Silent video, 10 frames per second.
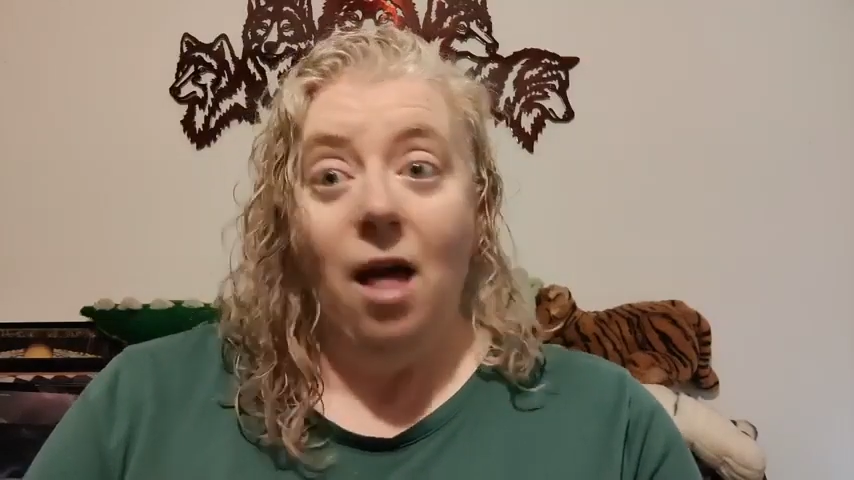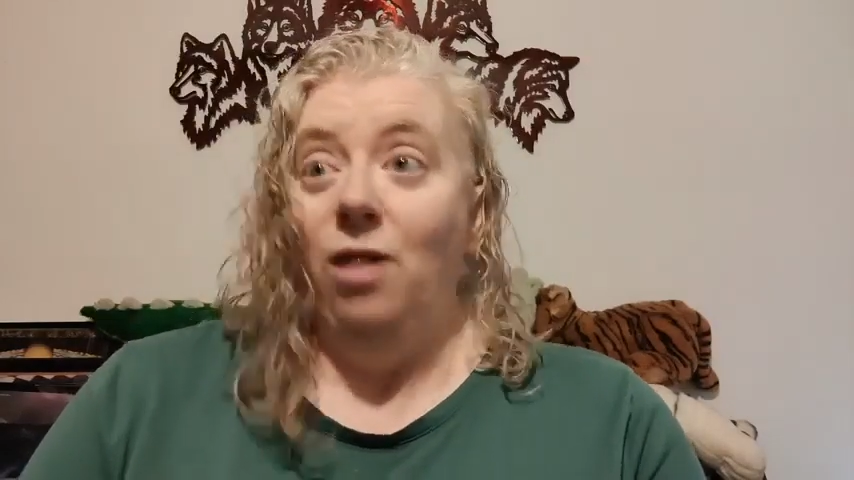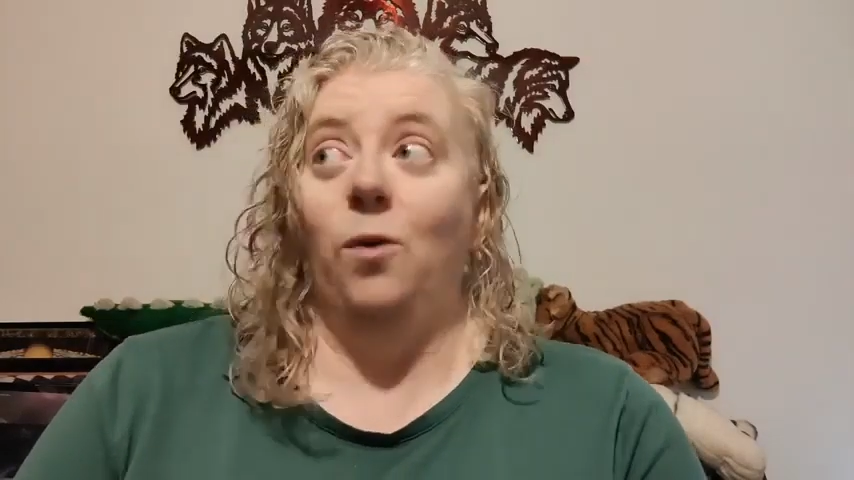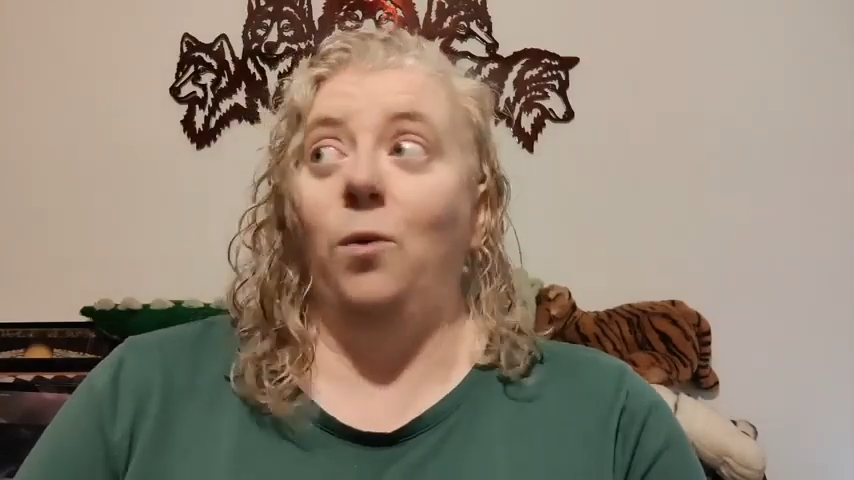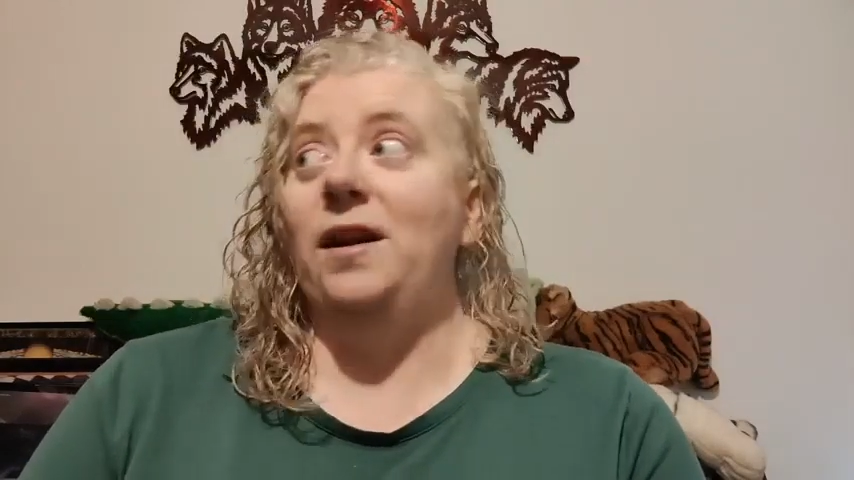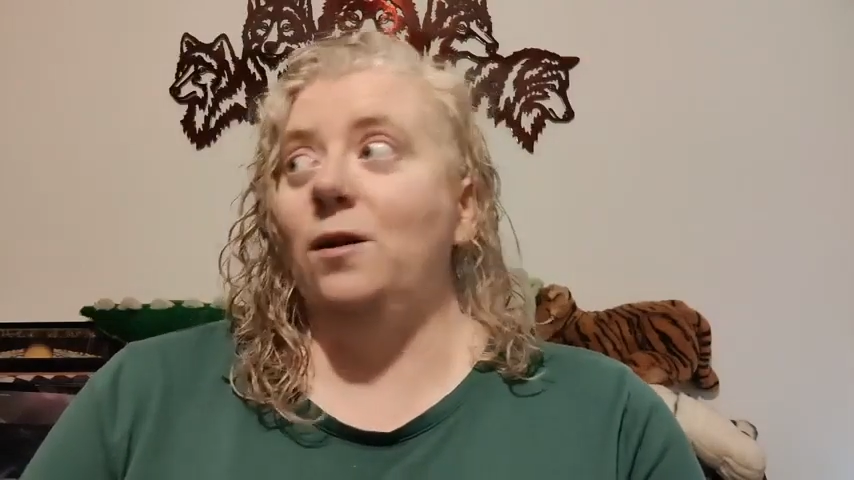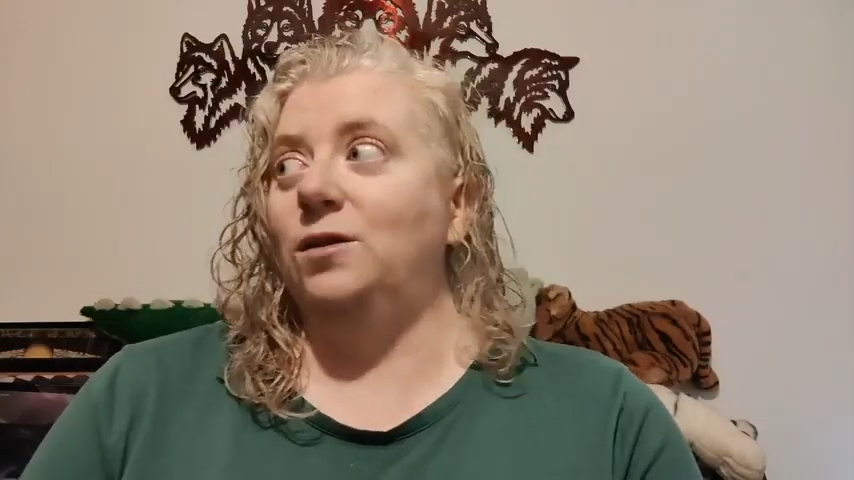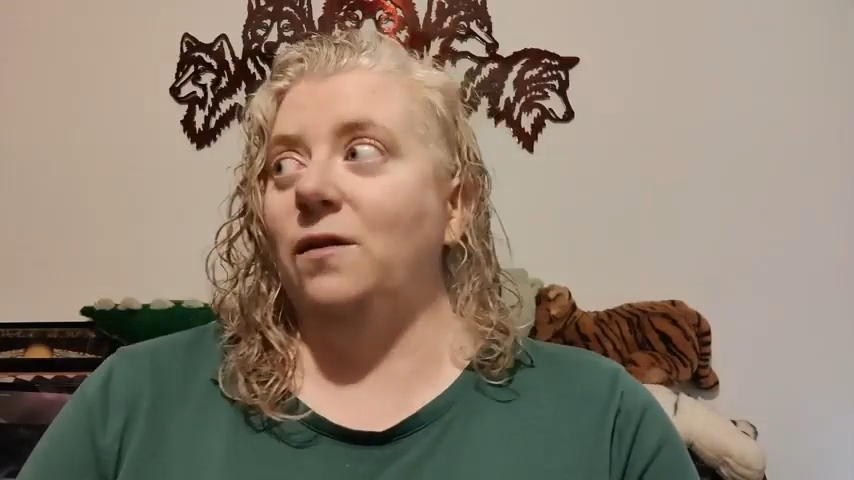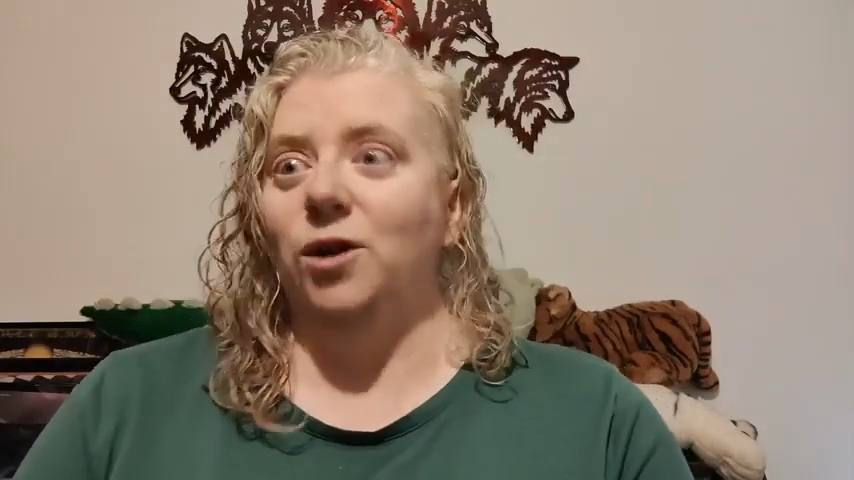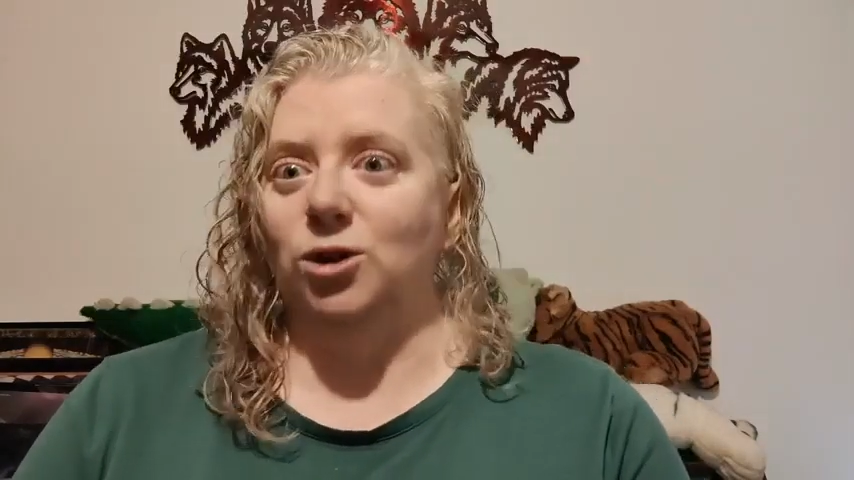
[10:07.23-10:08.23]
the windows
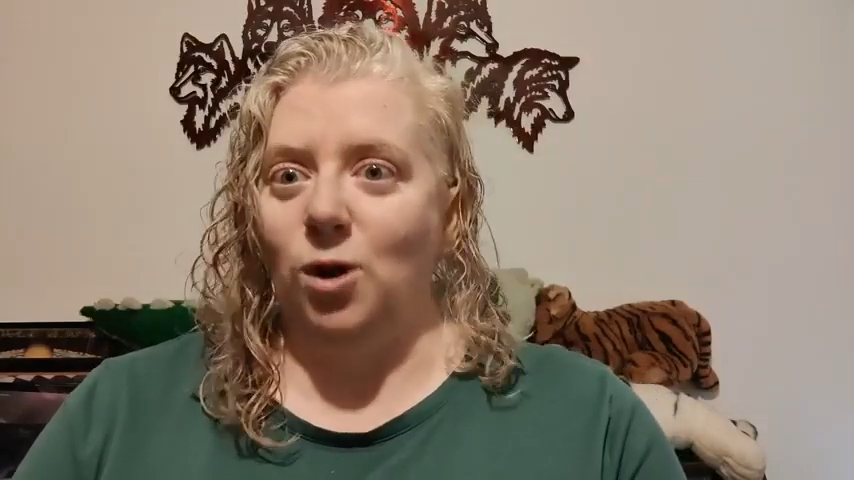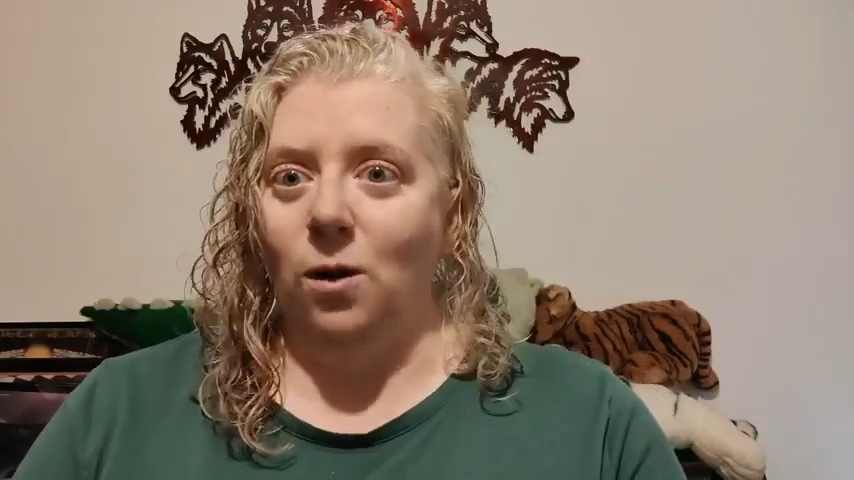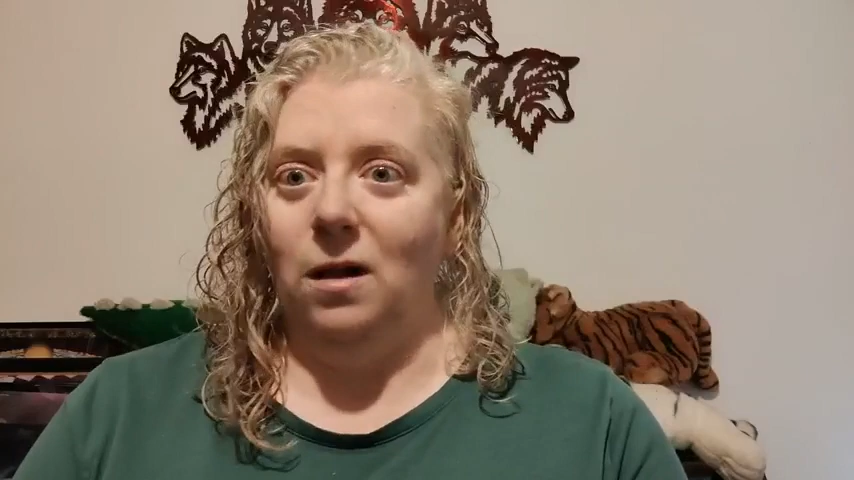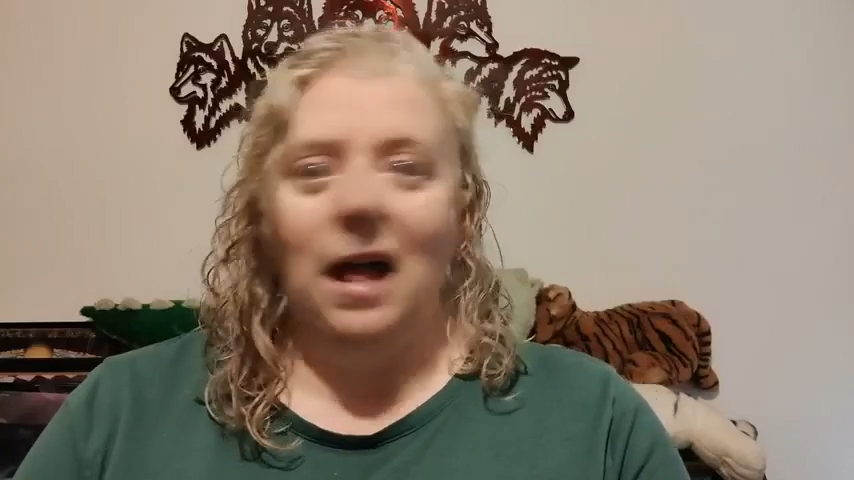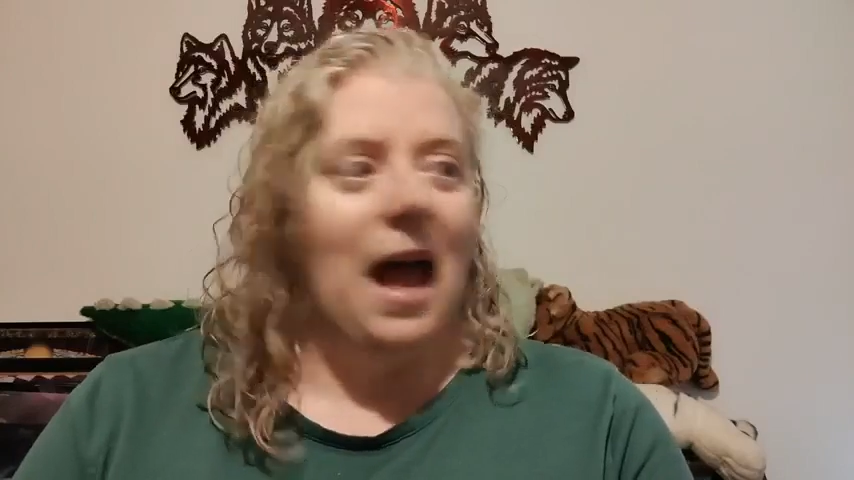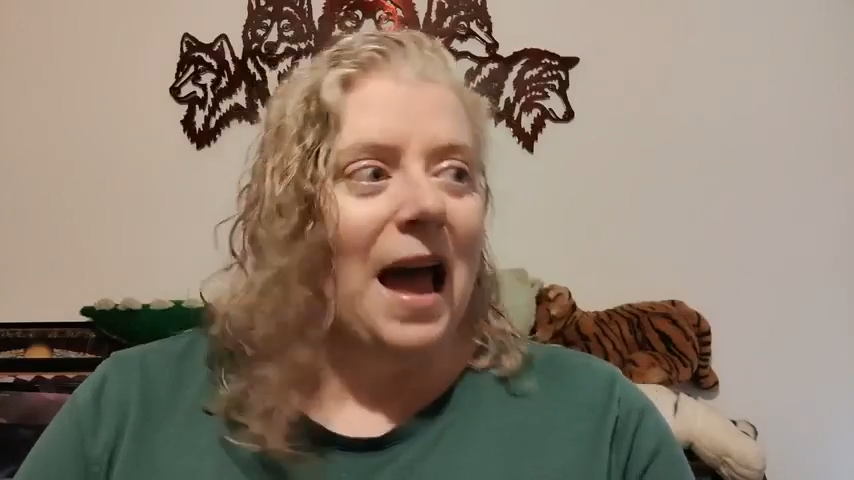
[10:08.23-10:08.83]
of your soul